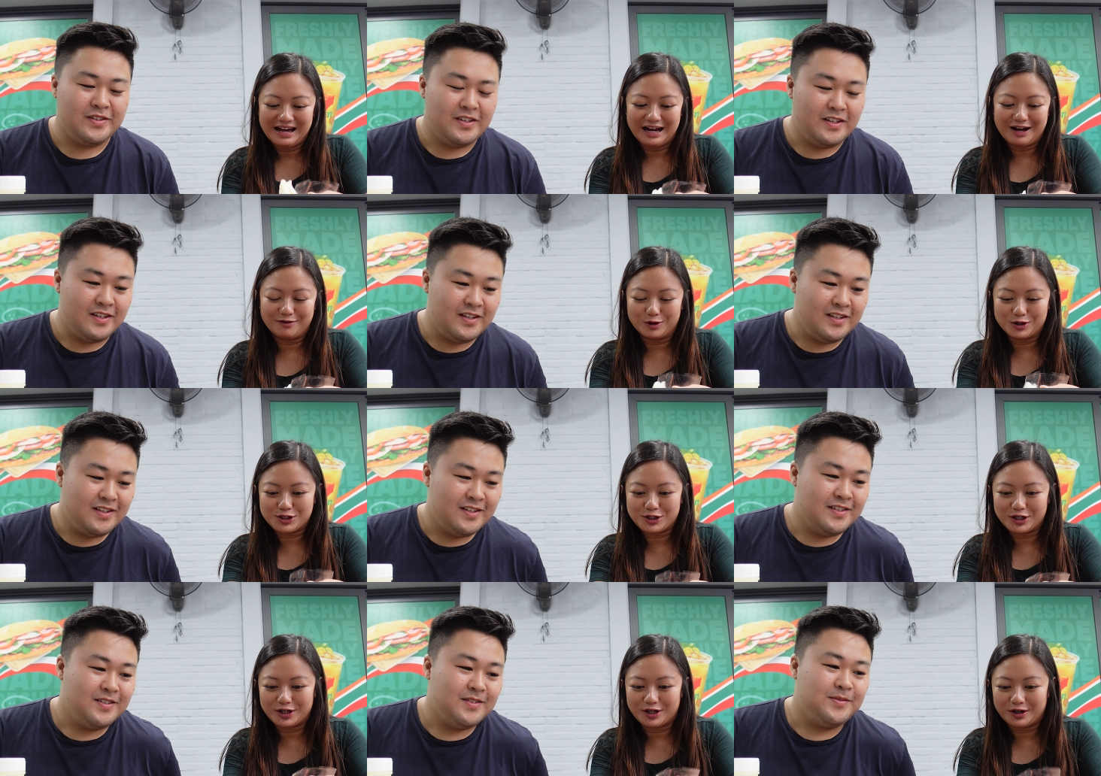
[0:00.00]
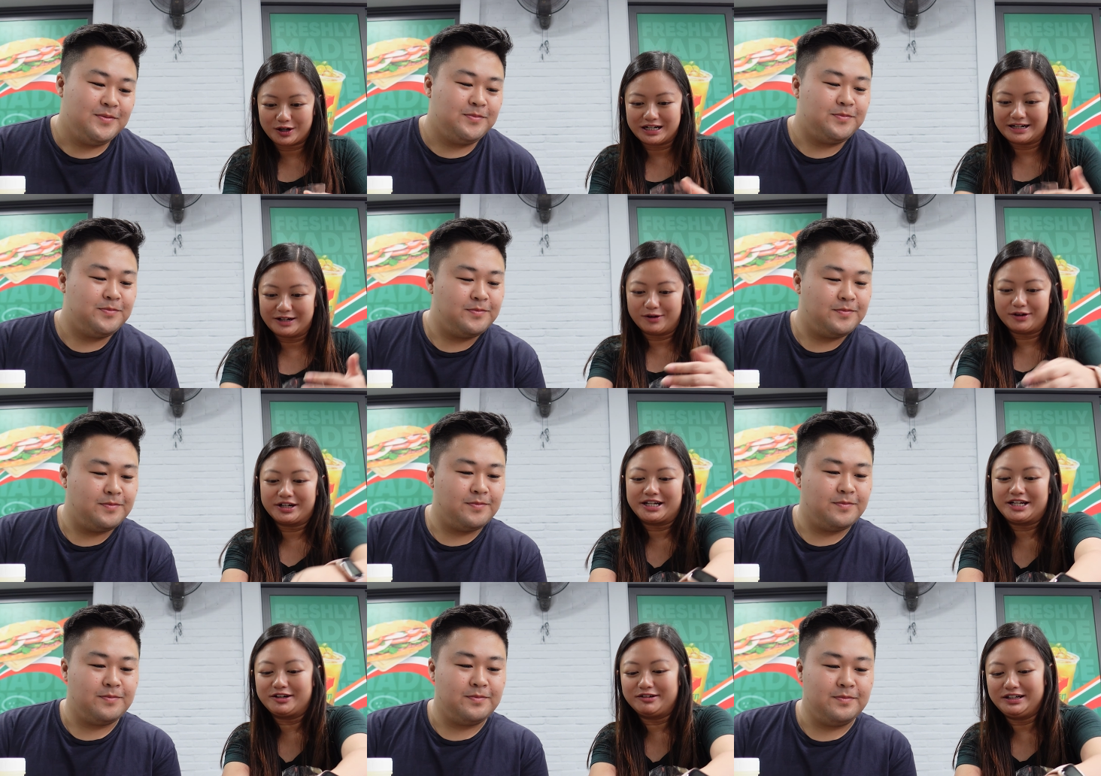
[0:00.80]
Speaker 1: I've also got an
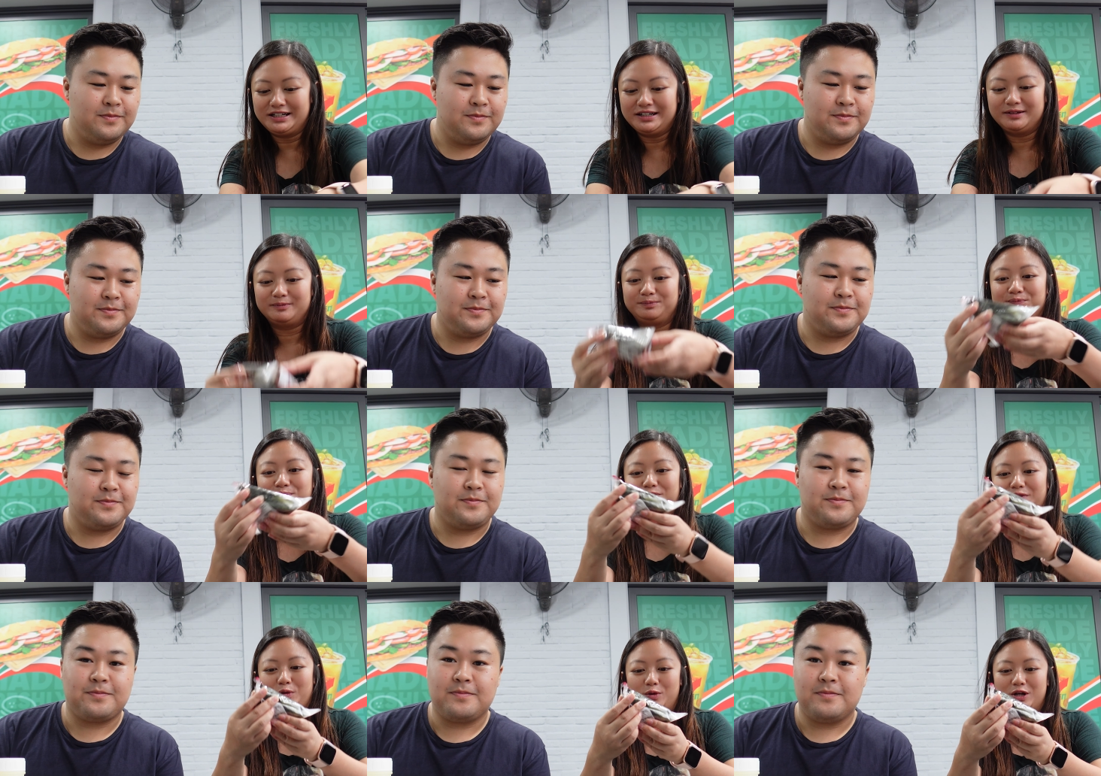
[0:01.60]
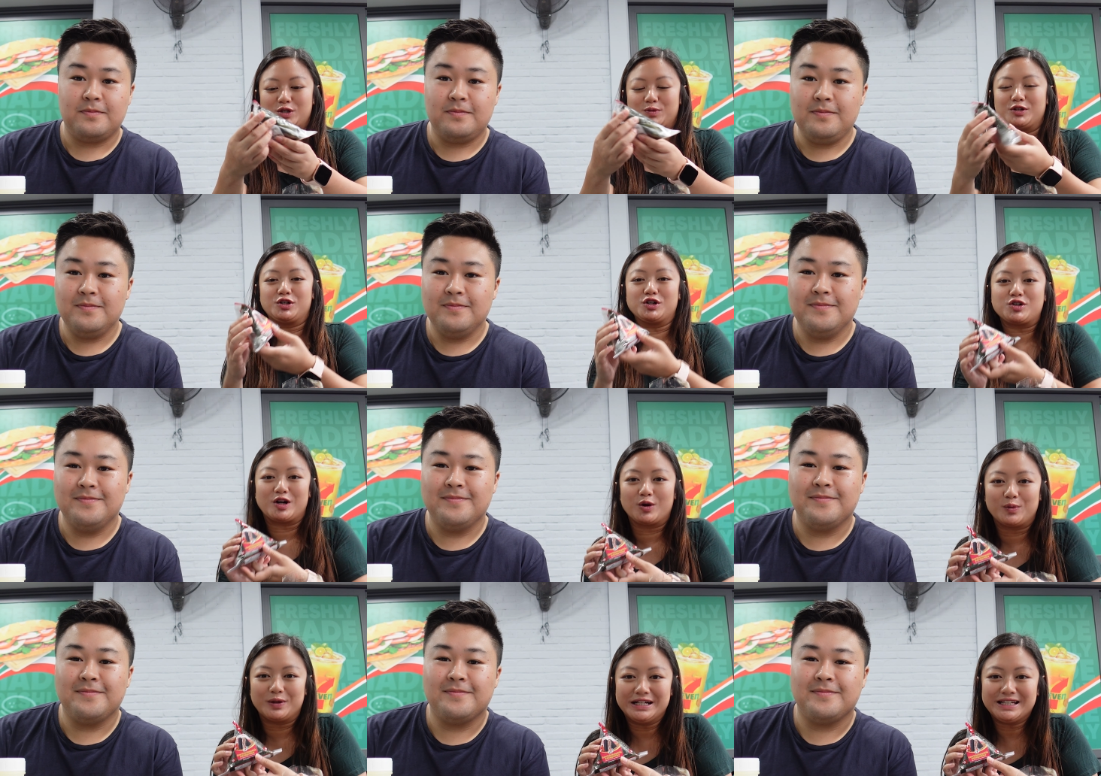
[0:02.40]
onigiri, which we do
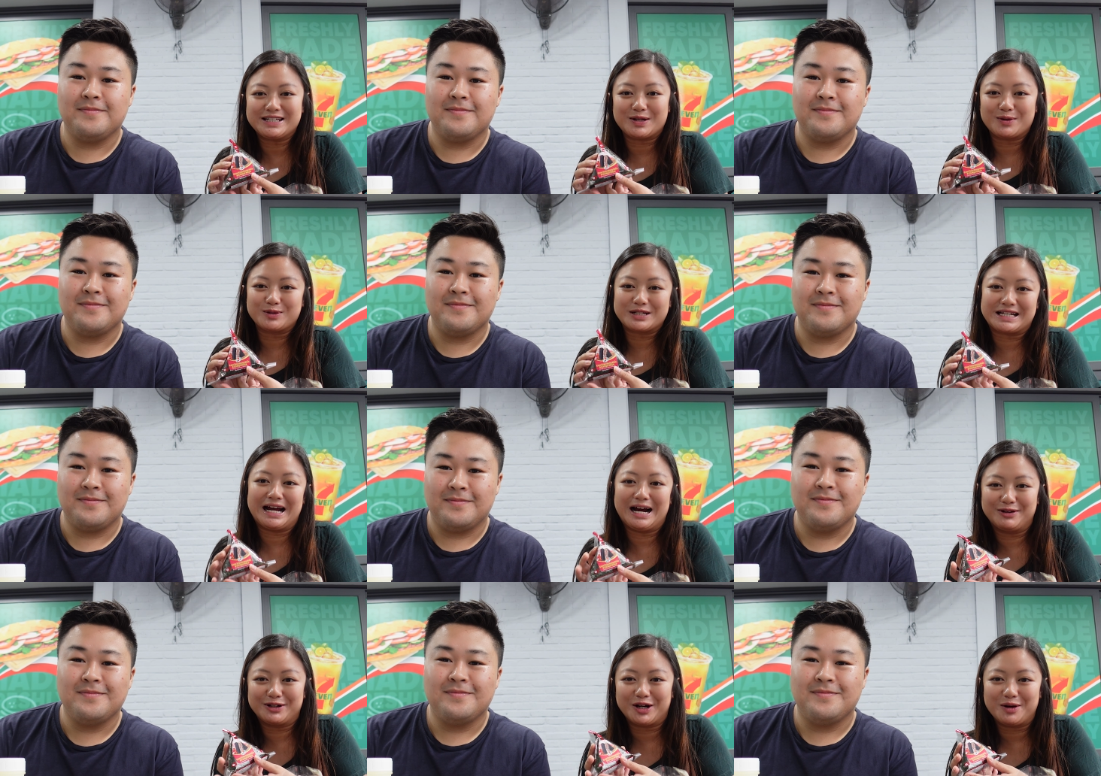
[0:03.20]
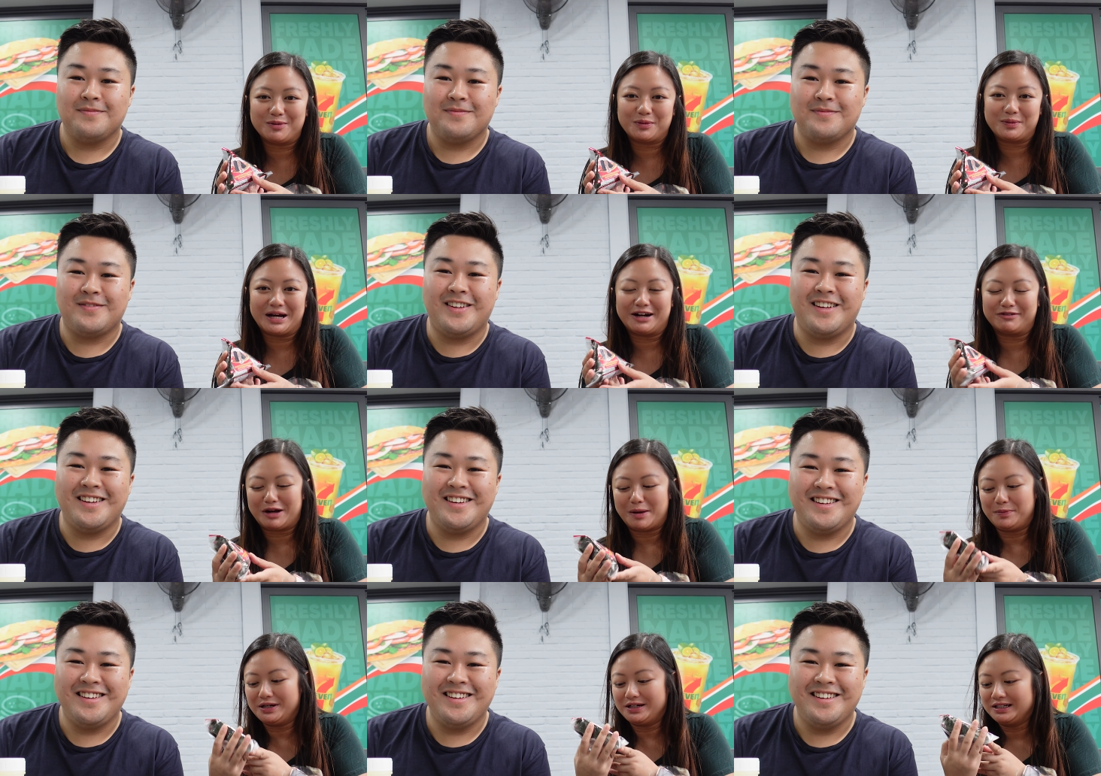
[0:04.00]
struggle with, so we'll see how we go when we
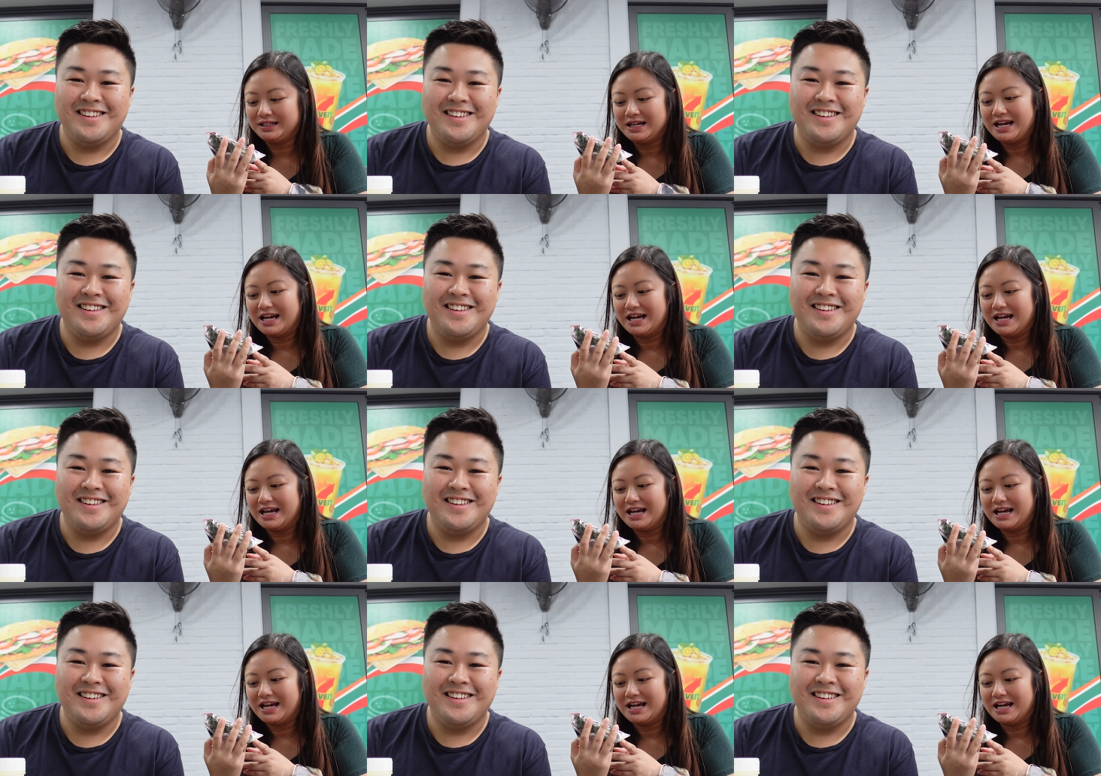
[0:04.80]
unwrap it.